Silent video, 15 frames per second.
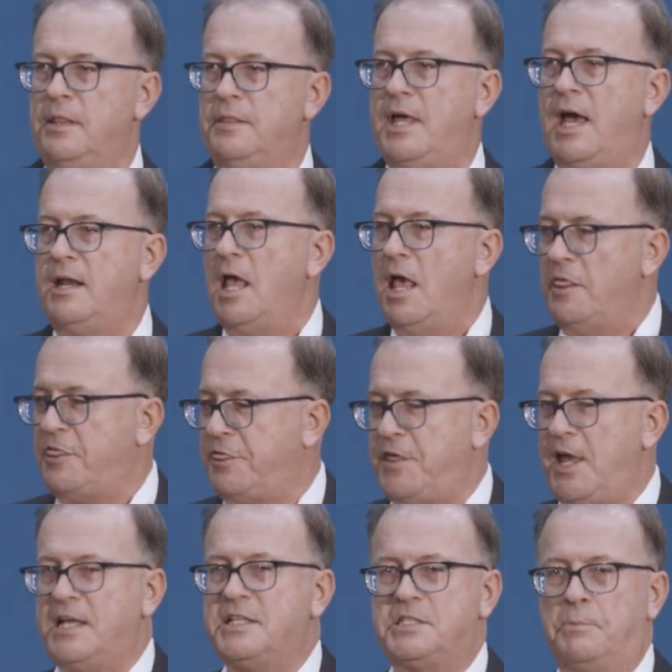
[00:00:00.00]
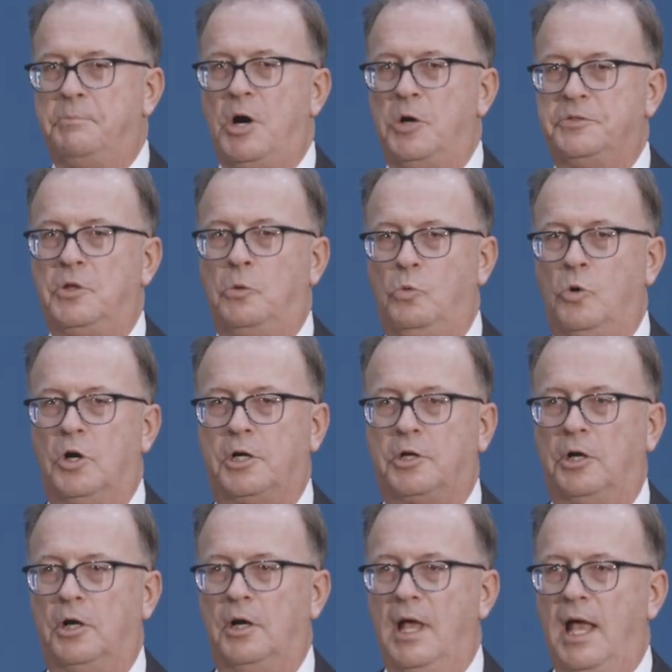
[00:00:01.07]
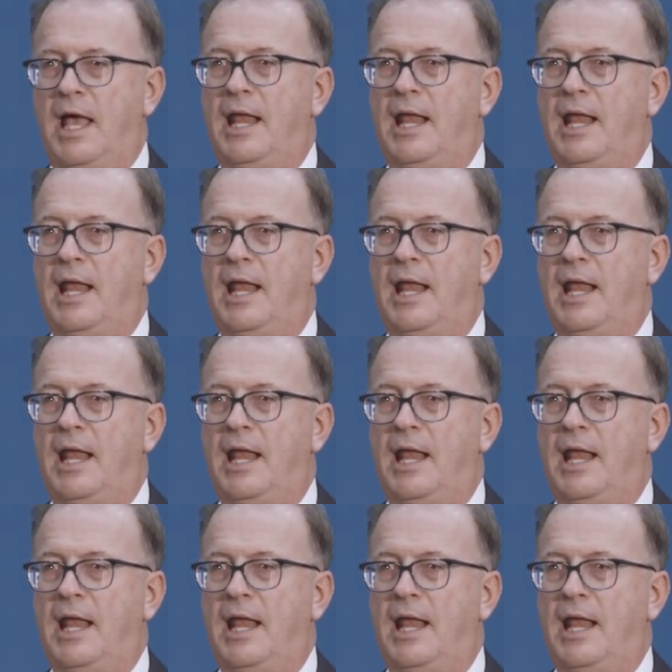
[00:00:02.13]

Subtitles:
that thinks about the worker